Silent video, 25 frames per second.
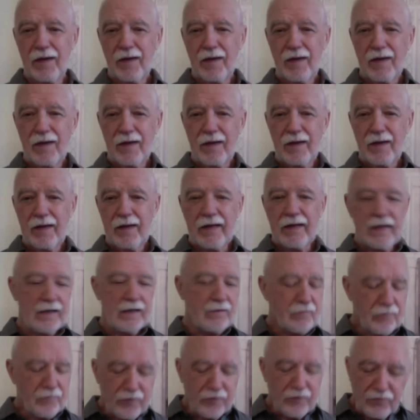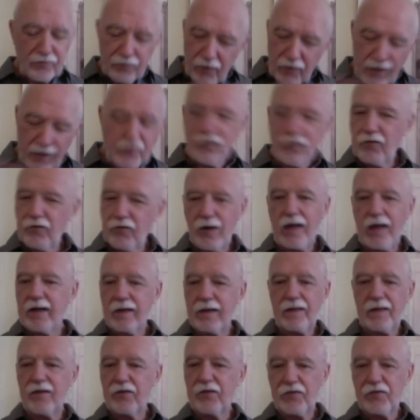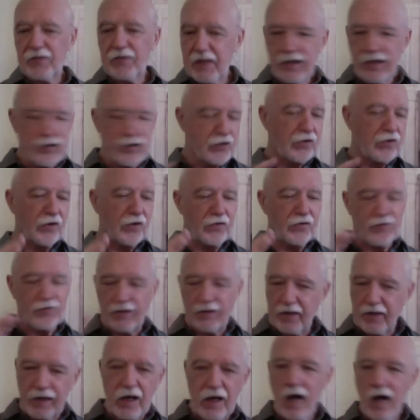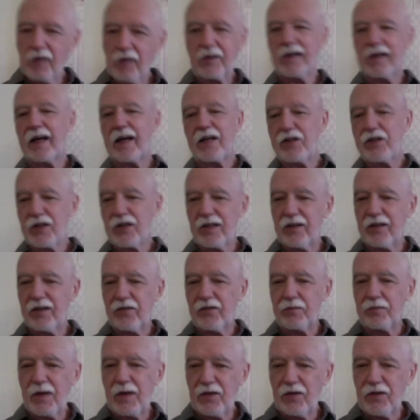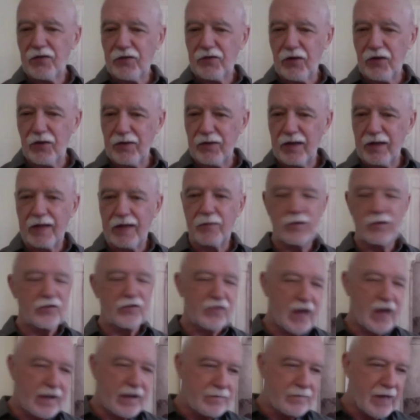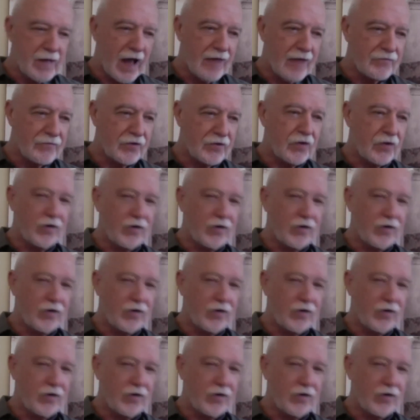He frustrated his teachers and the Congregationalist minister that he was named after.